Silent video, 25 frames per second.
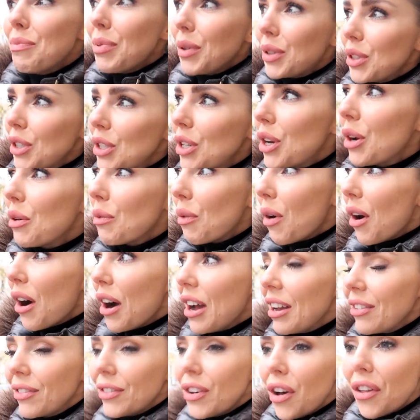But you know
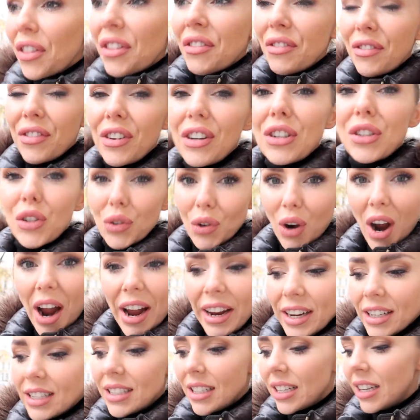what, if nothing feels
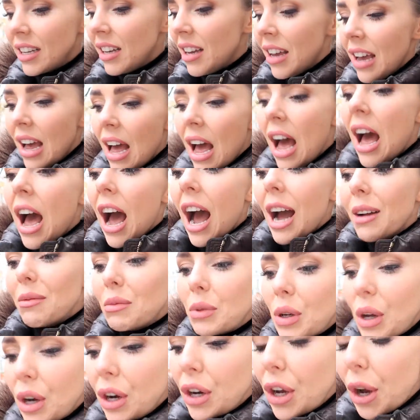right,
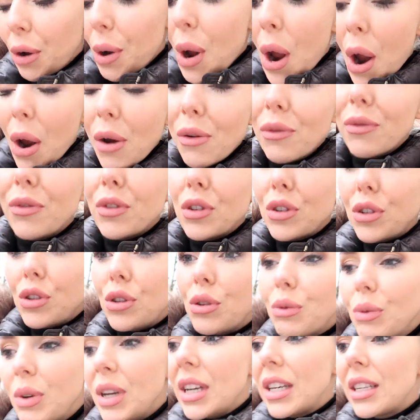I'm gonna go home for
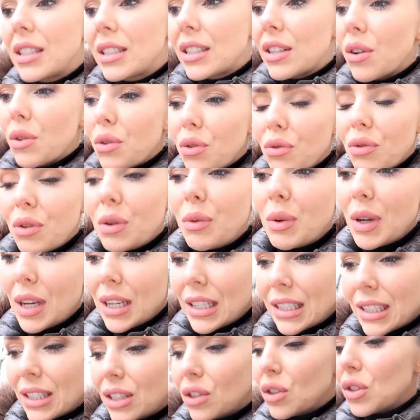2 weeks or 3
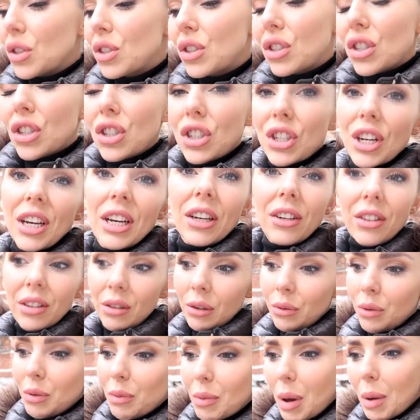weeks just to chill
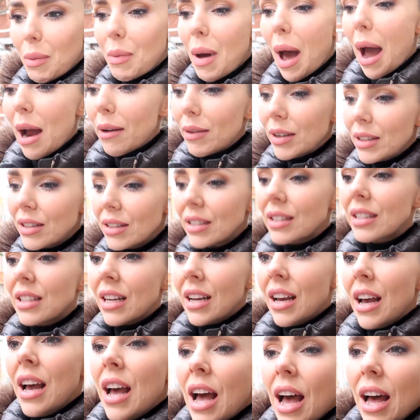with my parents,
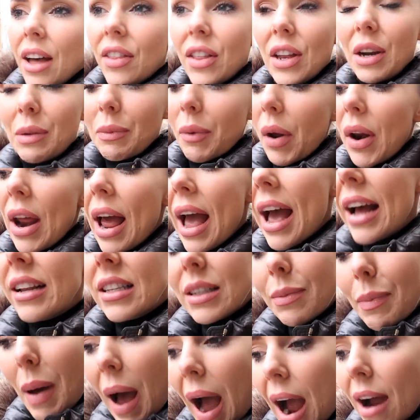and then I'm gonna
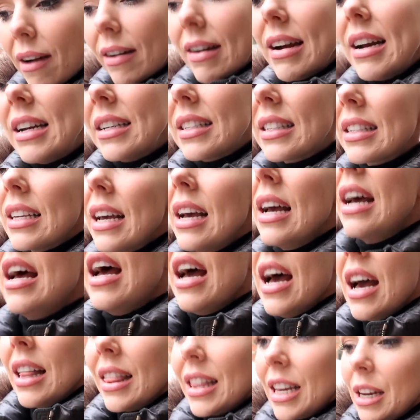head to Paris,
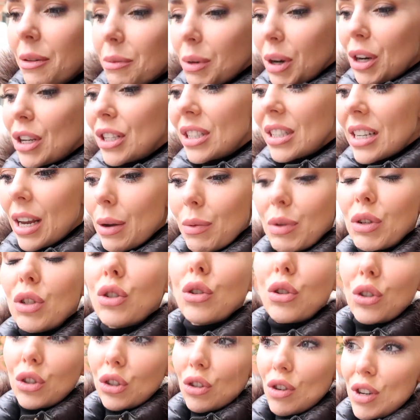and then I'm gonna stay with
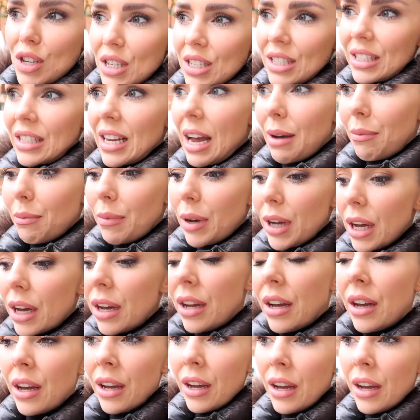Georgia in December,